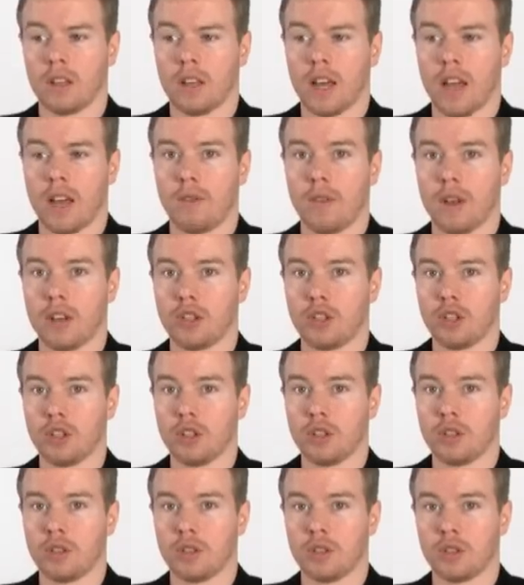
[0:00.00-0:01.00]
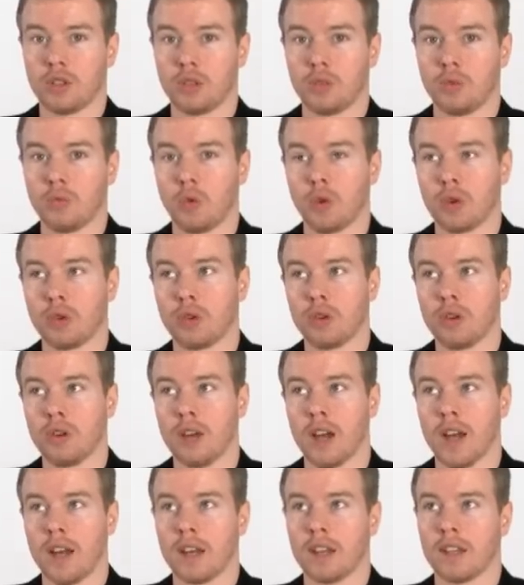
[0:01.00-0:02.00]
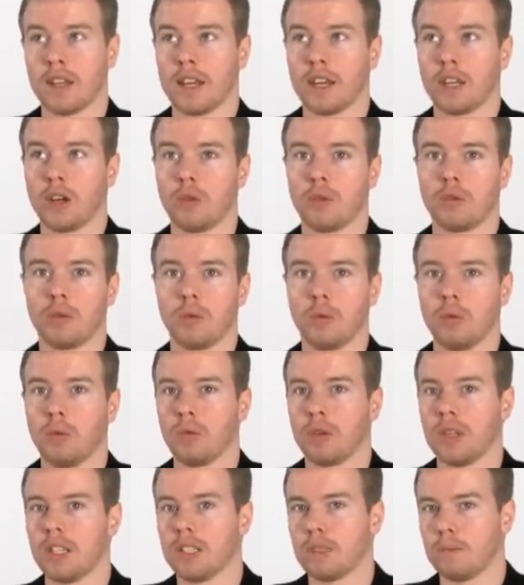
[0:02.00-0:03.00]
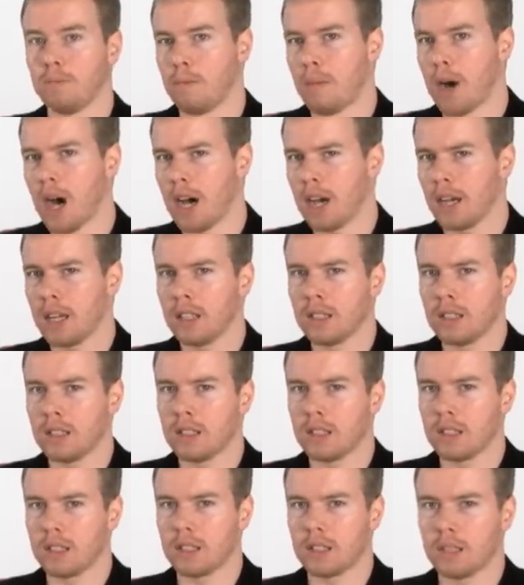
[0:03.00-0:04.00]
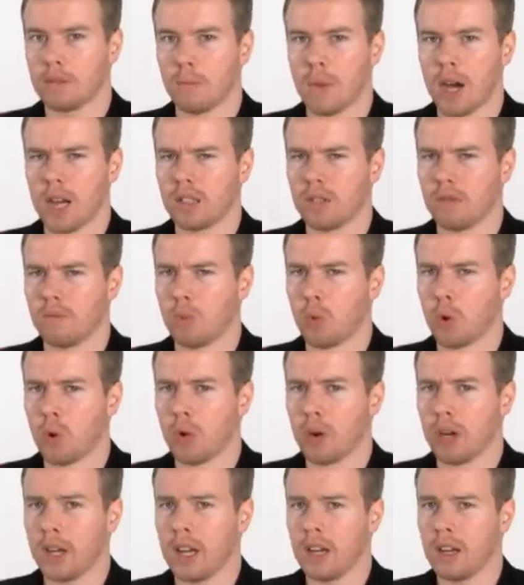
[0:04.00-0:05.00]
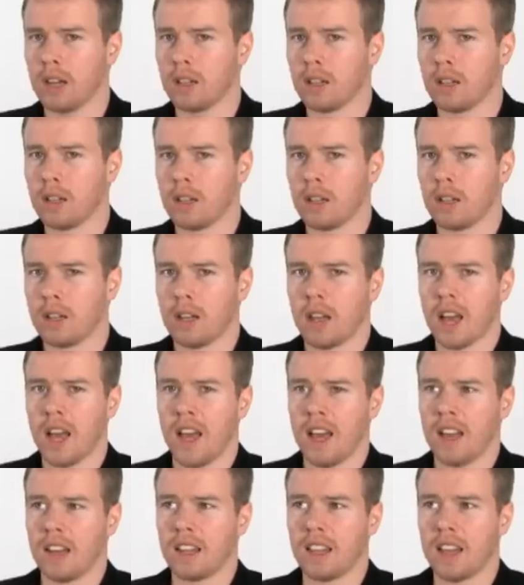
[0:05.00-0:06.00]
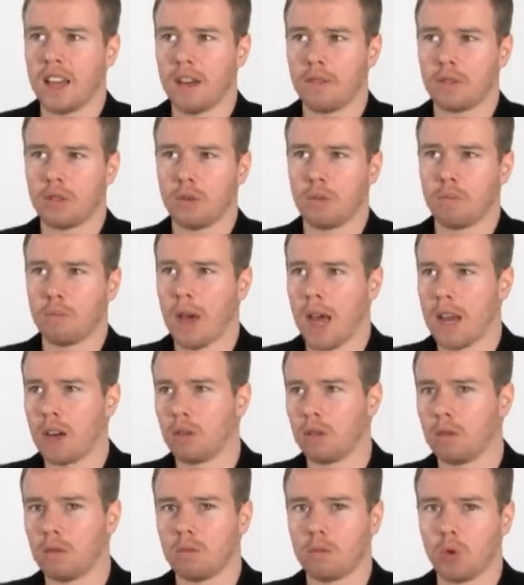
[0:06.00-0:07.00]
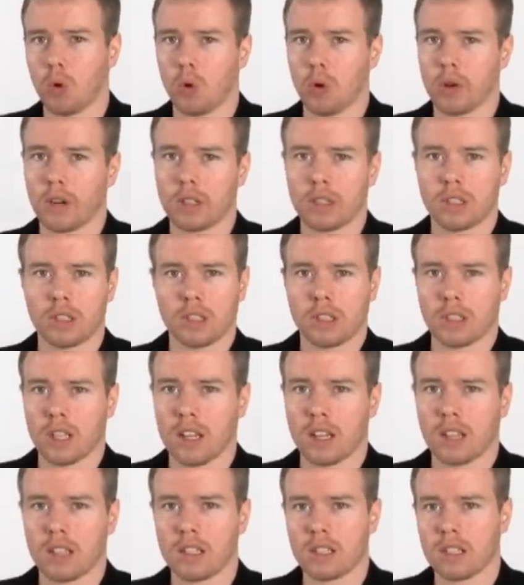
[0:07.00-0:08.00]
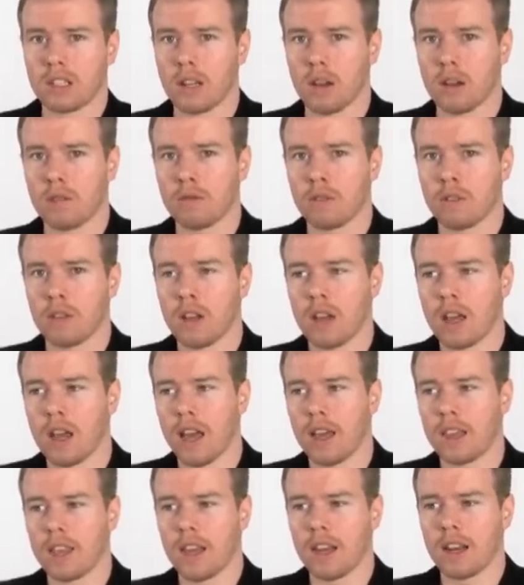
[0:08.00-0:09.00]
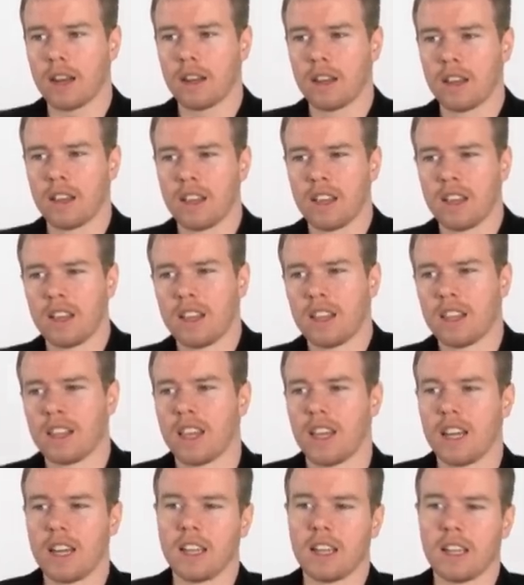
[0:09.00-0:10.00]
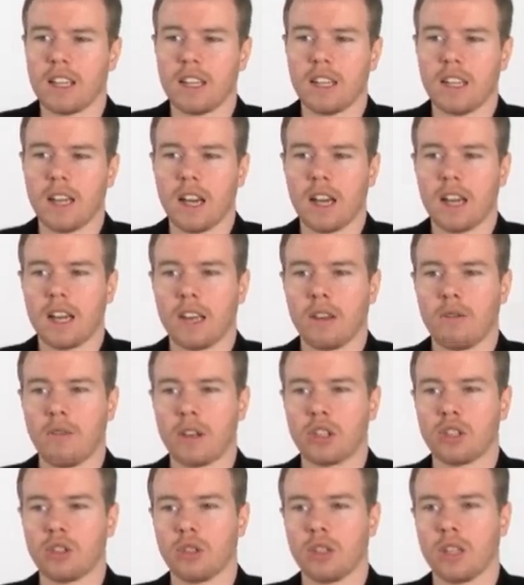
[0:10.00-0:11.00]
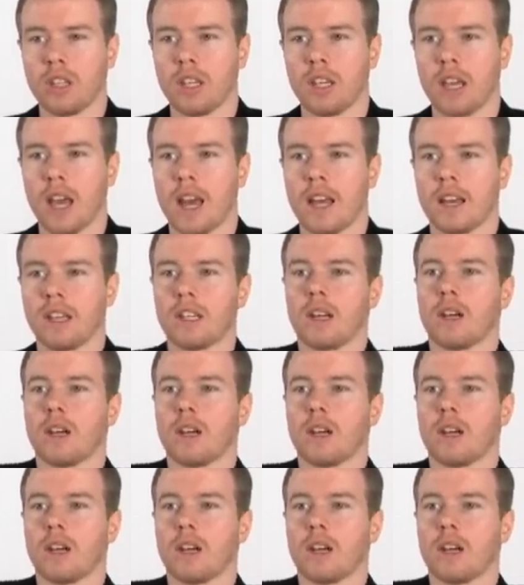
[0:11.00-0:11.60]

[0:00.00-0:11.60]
adventure to Mordor, and they go through these mines of Moria, and they have to battle orcs and stuff. And then they eventually end